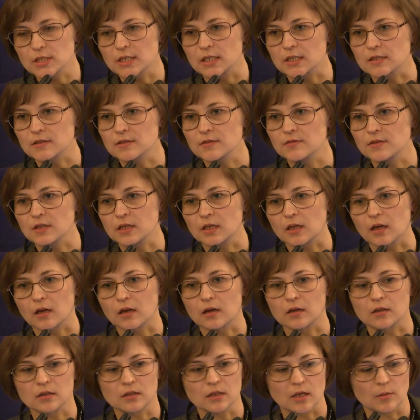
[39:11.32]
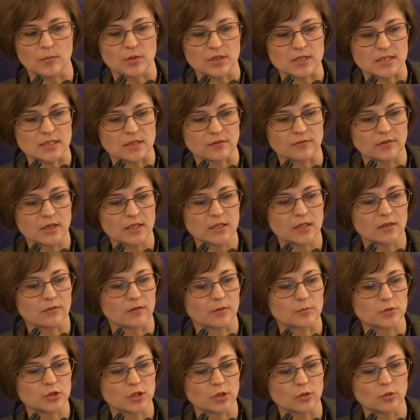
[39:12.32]
only to
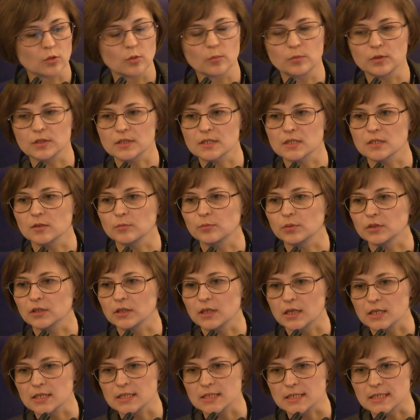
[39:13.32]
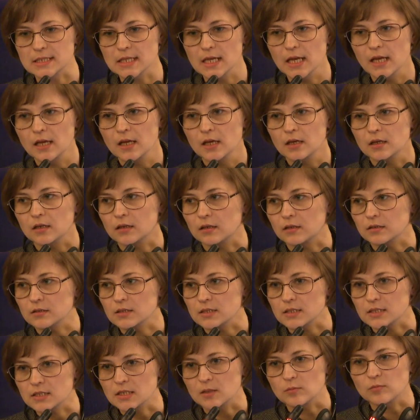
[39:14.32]
discuss matters of education,
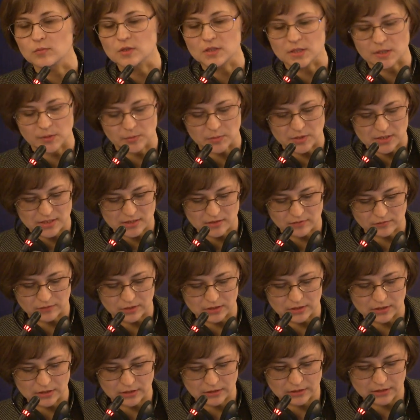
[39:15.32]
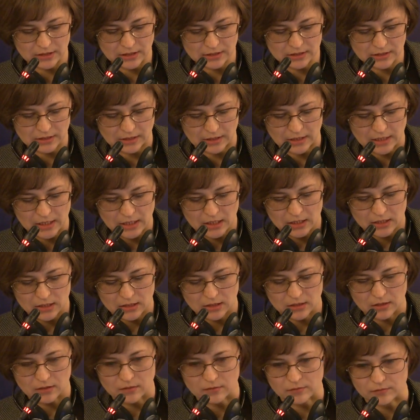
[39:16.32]
we prefer to take a holistic
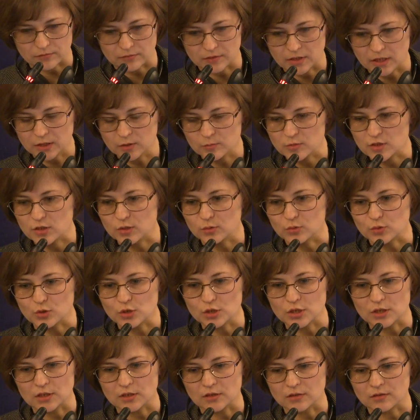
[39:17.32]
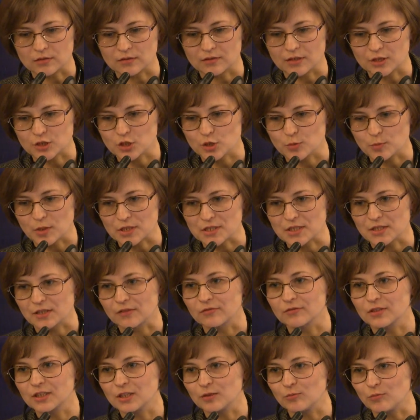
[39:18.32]
approach to the
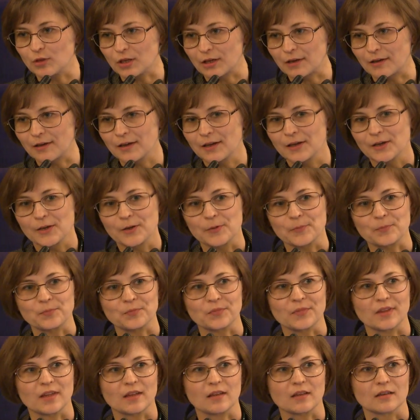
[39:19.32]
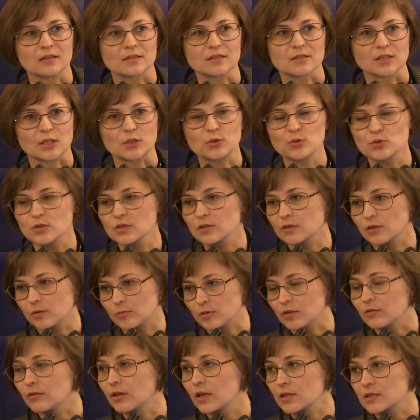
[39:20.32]
safety and security of the
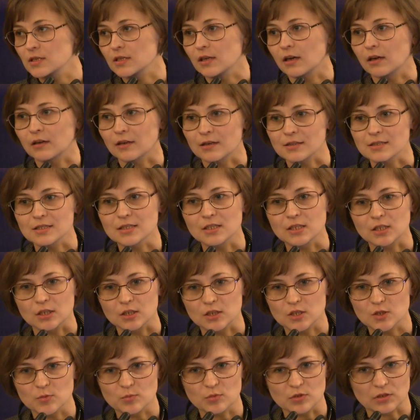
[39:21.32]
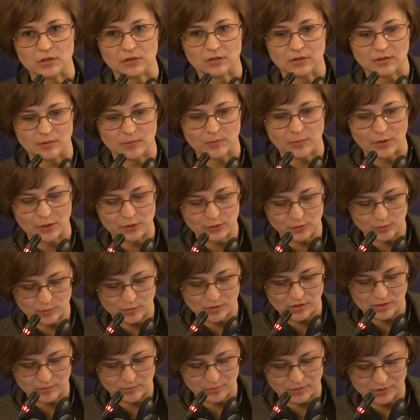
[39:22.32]
internet, and our main
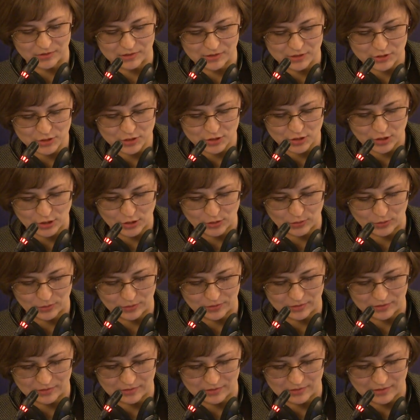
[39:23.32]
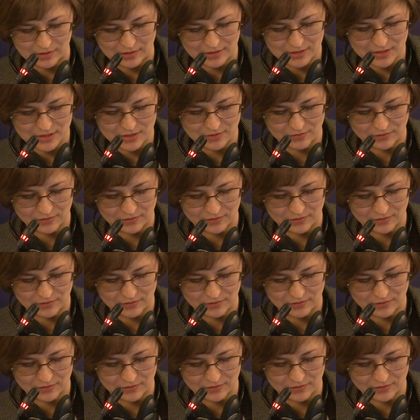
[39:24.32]
allies in this